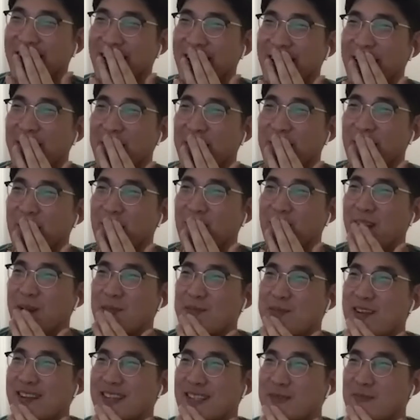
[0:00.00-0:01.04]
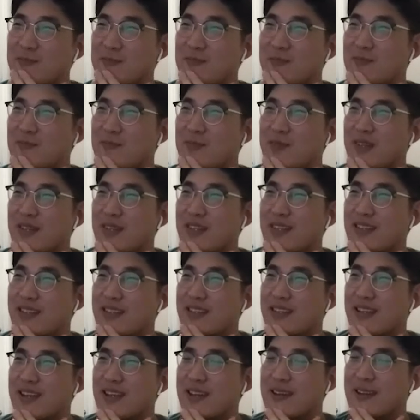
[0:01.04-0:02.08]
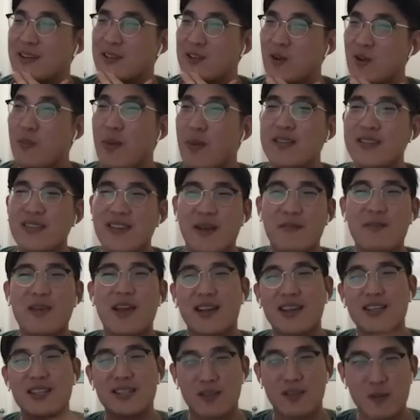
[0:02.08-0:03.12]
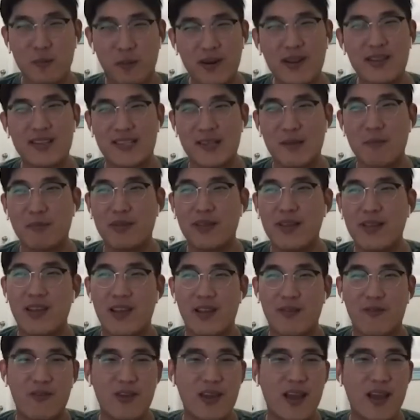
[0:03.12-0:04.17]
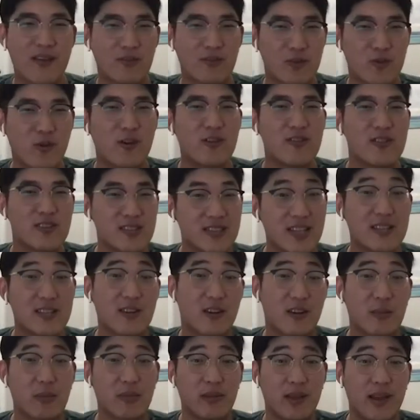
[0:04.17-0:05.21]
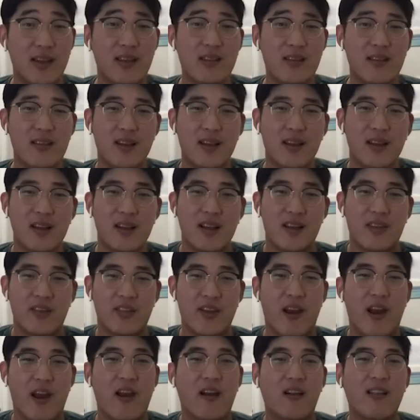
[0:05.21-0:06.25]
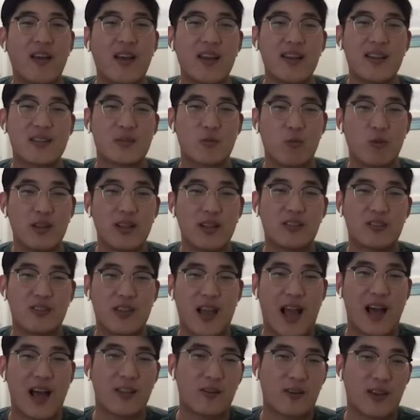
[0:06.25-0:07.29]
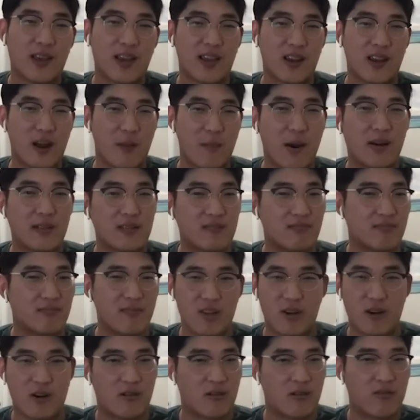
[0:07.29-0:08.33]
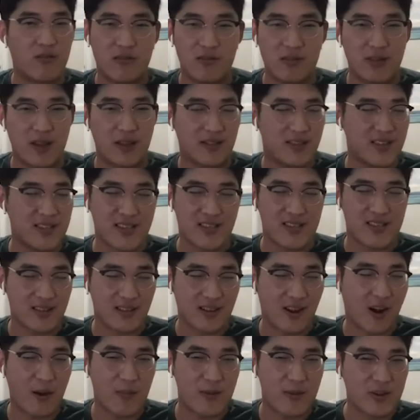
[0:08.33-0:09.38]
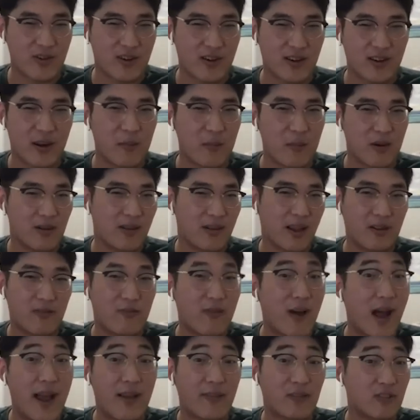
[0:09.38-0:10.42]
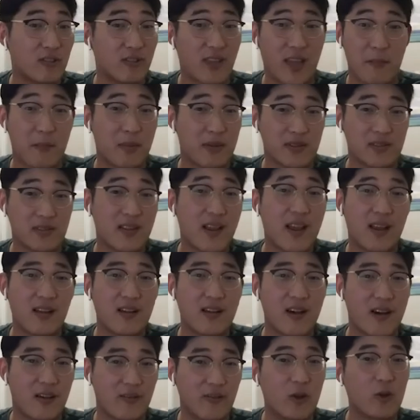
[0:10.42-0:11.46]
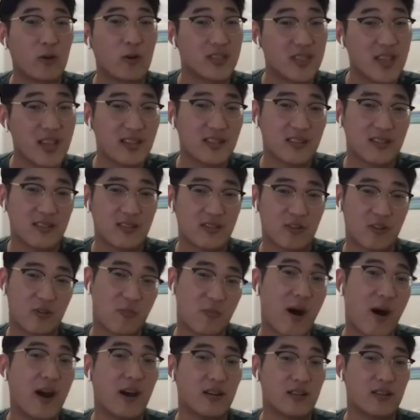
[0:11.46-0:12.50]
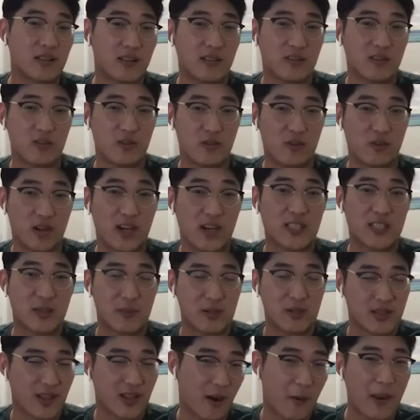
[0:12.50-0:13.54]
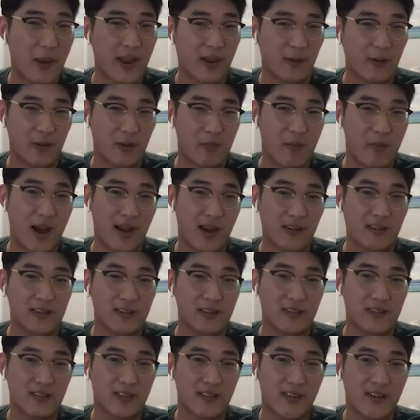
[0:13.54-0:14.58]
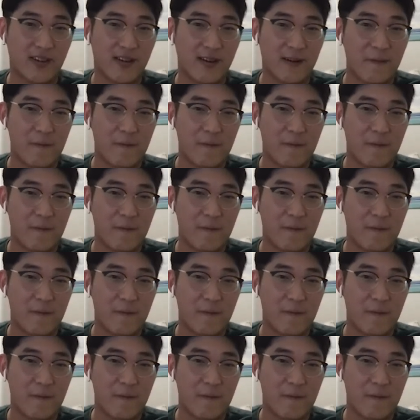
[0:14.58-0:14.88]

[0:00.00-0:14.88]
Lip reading: I'm trying to explain it. So basically, I mean, I guess to put it simply, if we have 200 seats on a plane, the airline is willing to allocate about, and this is an arbitrary number, like 5 to 10% of those seats to customers that are paying with miles.